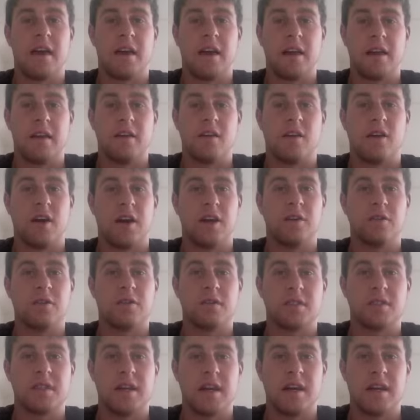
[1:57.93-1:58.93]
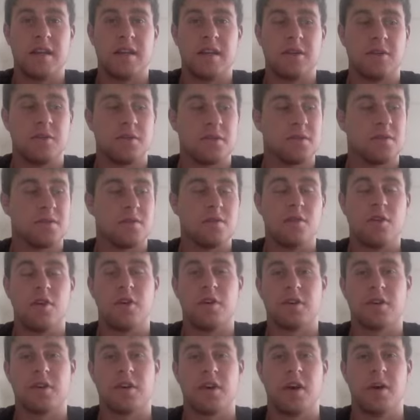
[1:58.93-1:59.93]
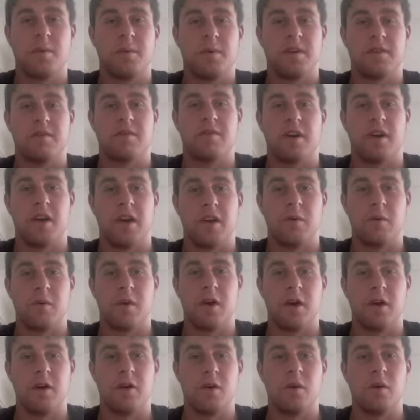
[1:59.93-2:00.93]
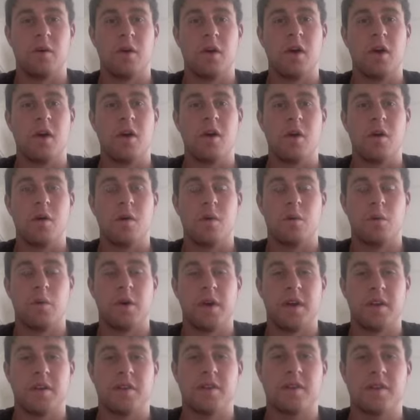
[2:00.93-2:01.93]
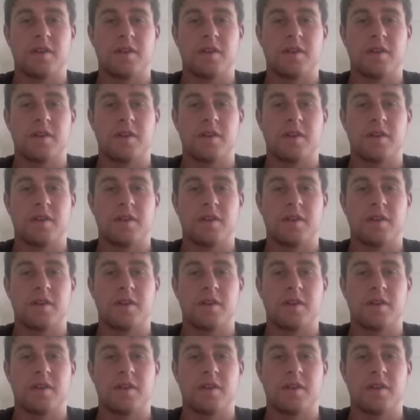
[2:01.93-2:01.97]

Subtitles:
and I could see that he was not coping very well with